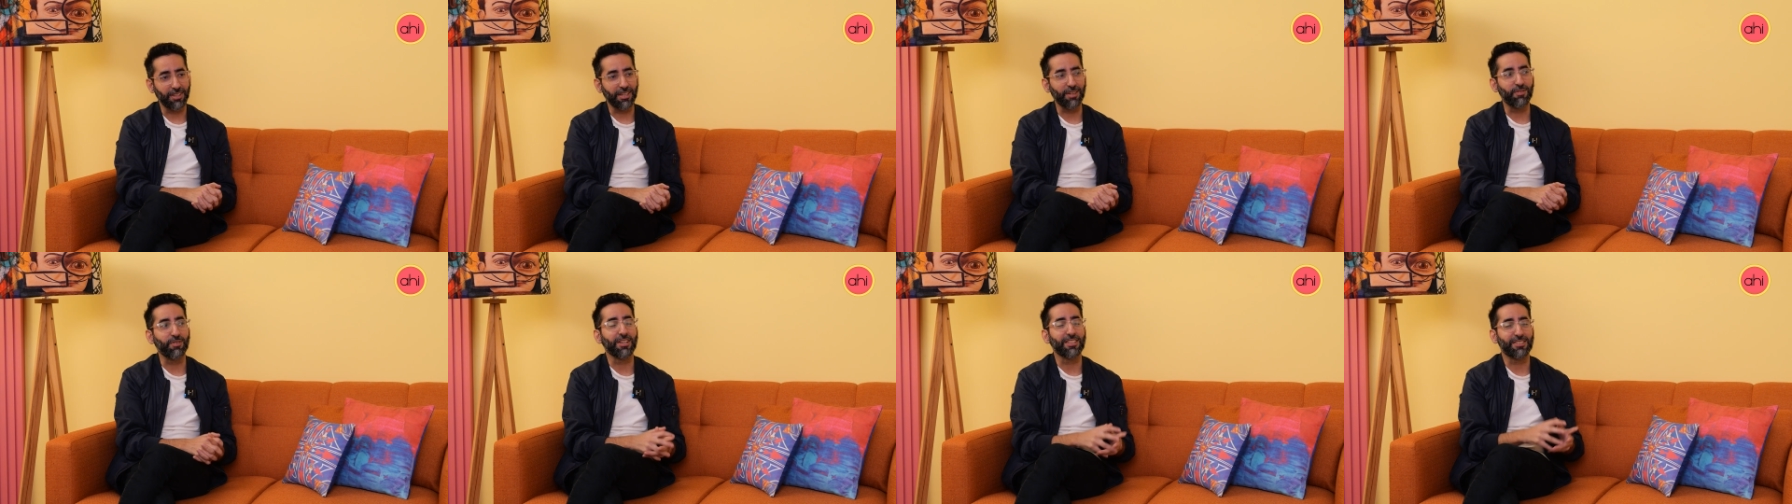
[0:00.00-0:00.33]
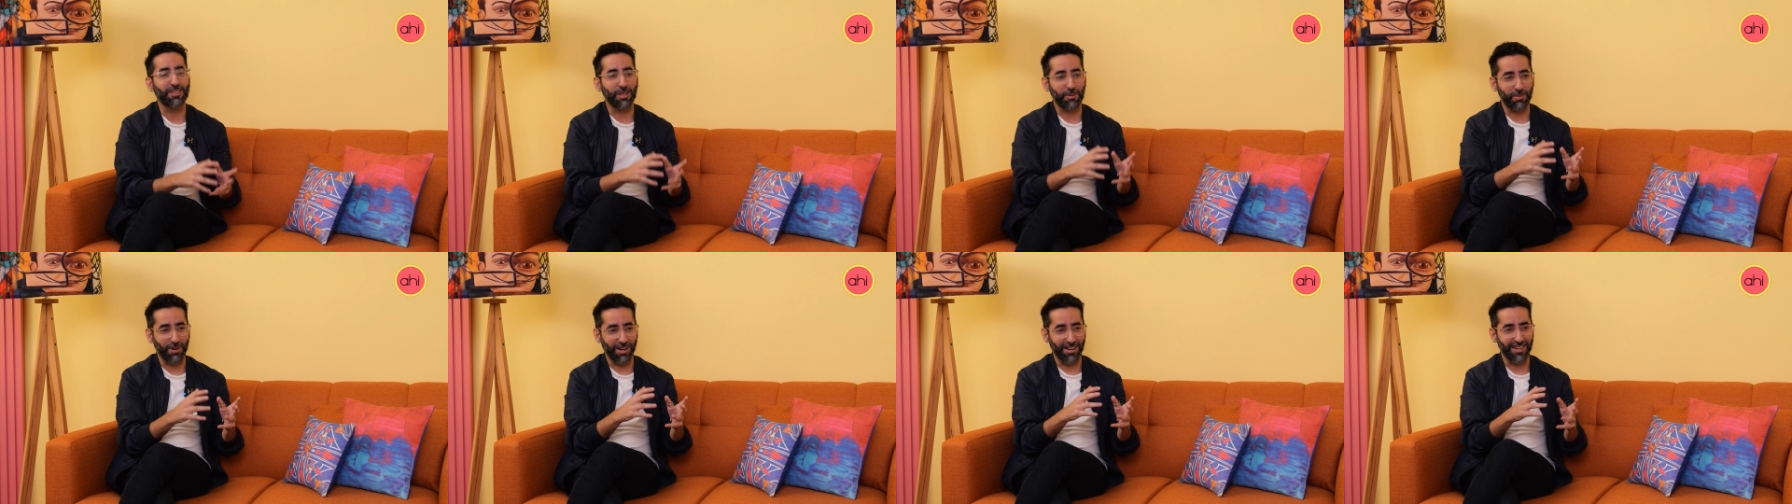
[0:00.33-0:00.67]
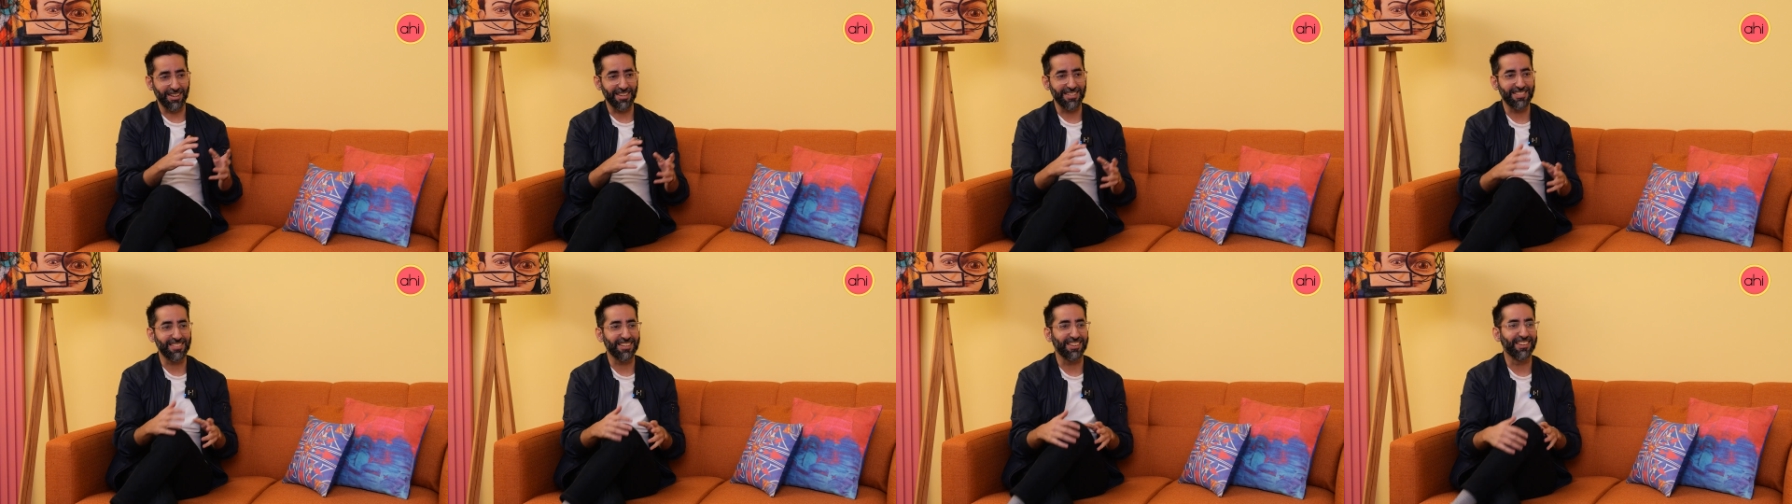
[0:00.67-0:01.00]
even a
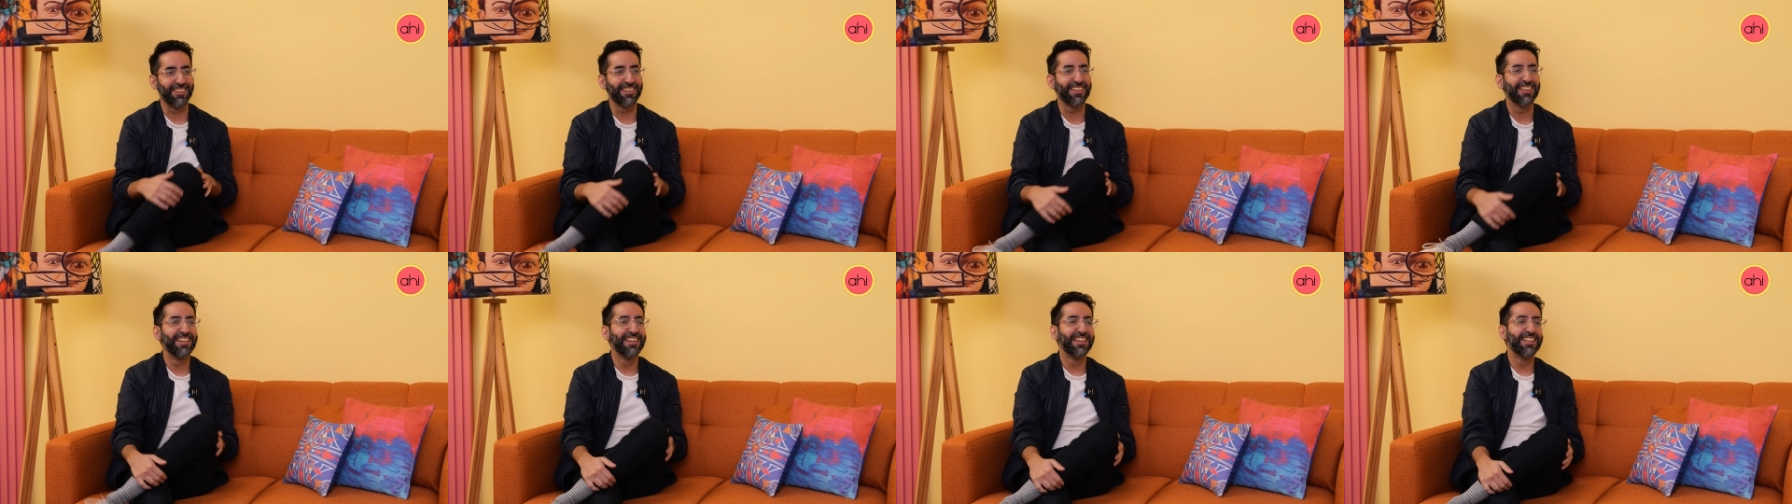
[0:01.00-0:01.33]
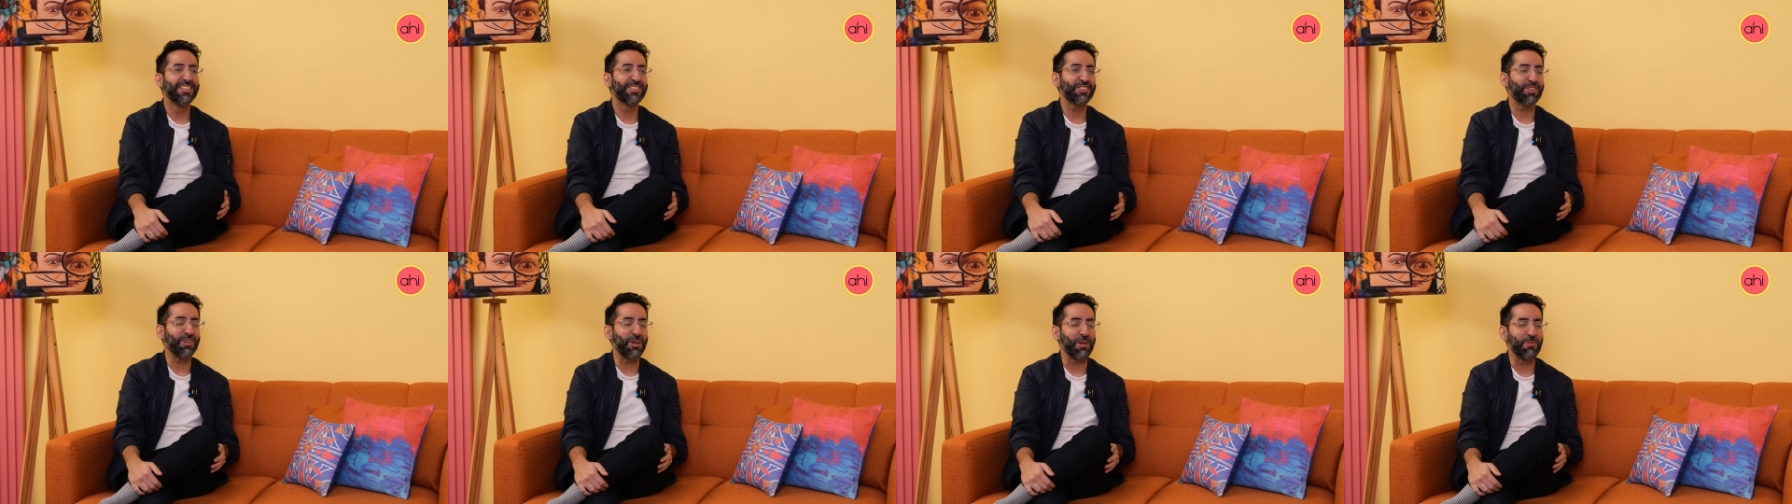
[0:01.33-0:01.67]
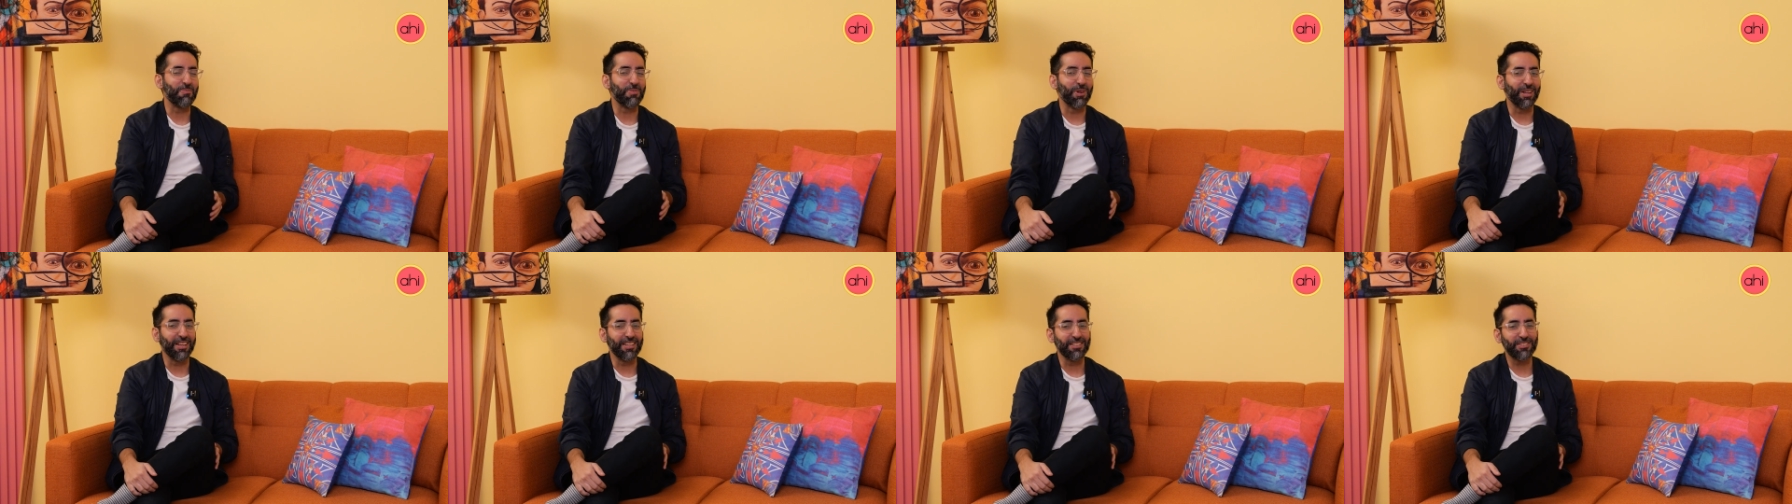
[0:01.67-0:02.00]
semi-decent
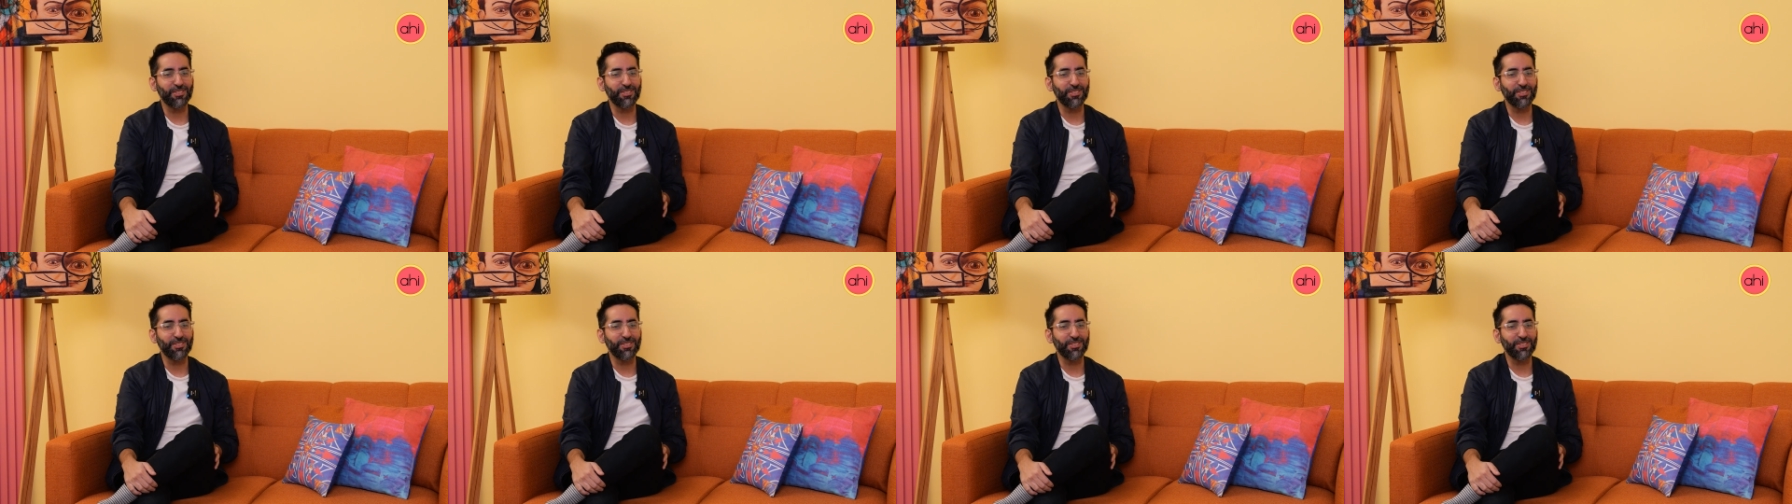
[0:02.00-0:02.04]
screenplay.